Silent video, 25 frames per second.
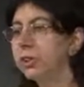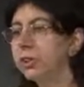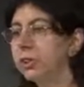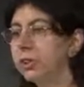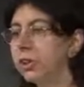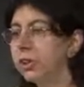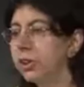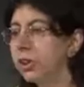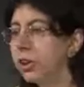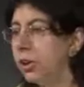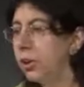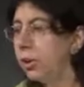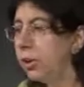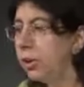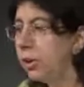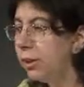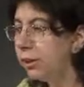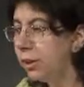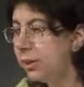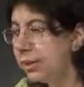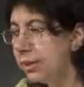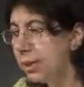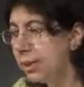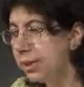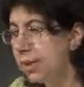So
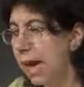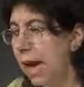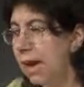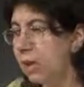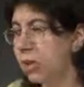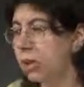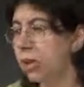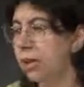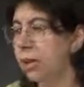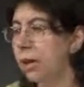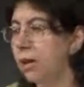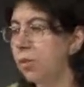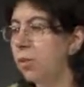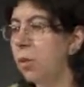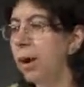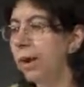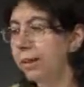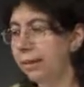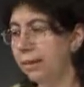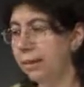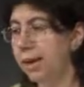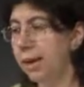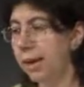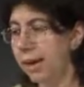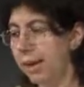this is actually
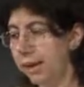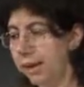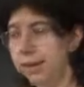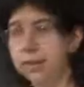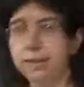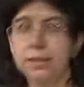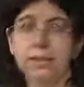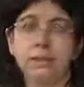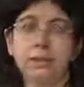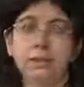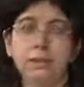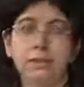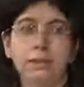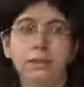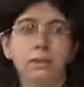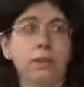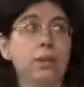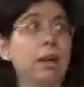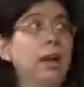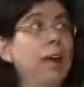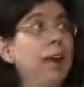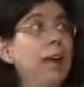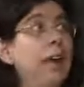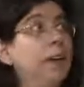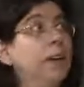quite nice,
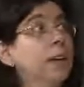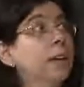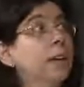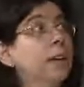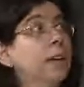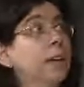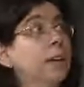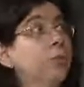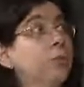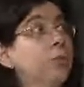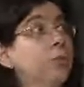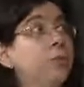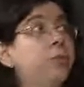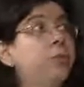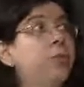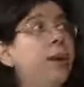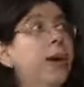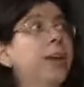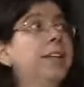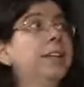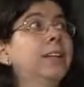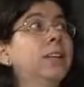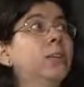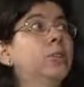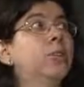okay? If you
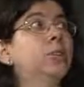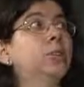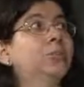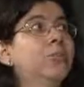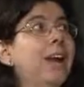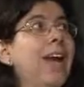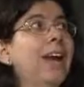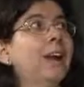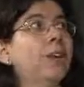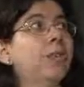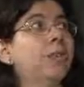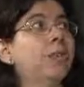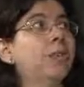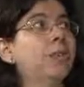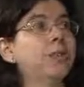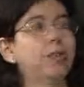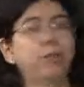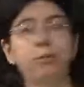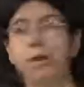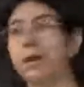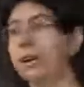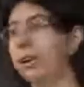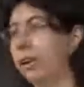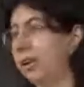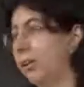find a good value for the
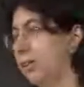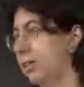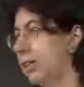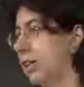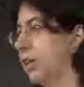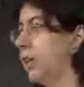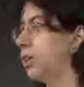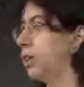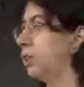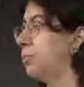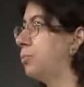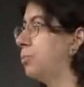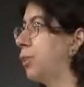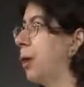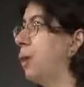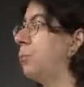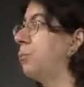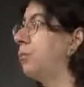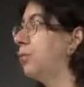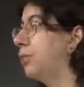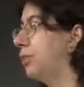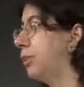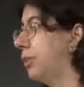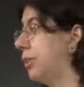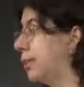regularization
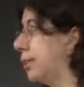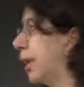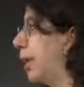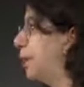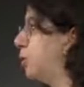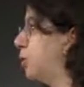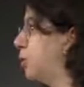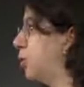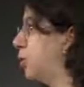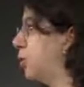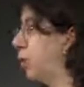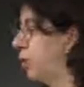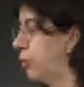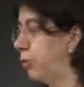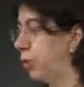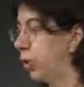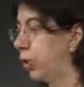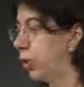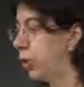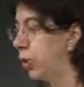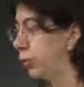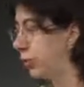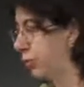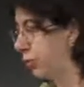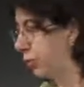parameter, this helps you
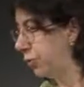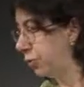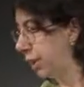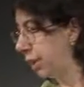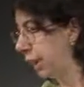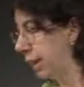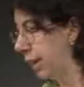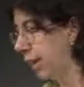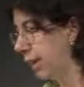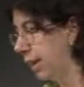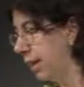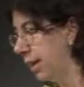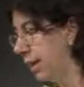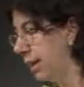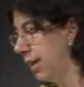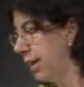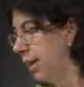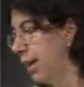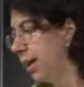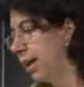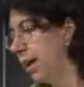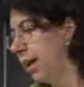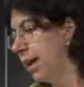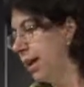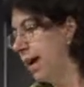avoid overfitting.
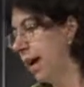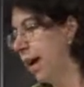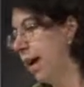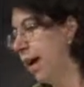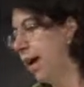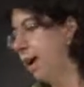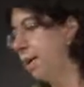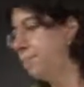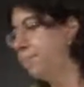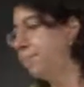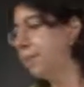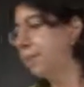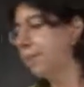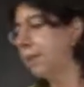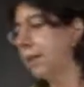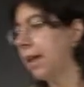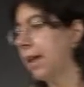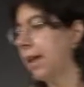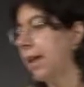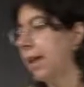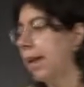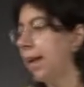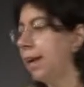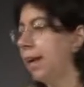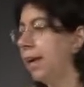Um,
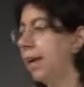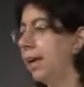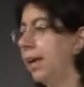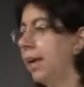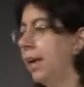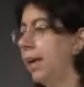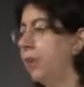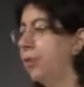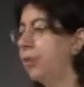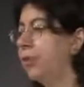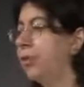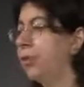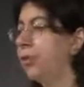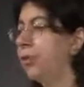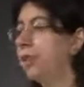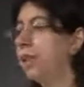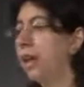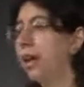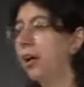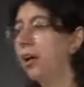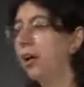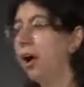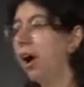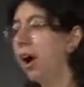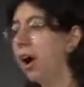if
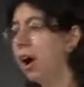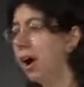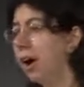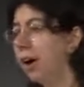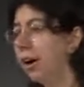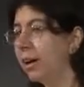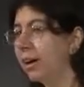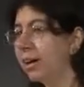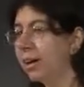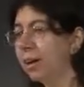there are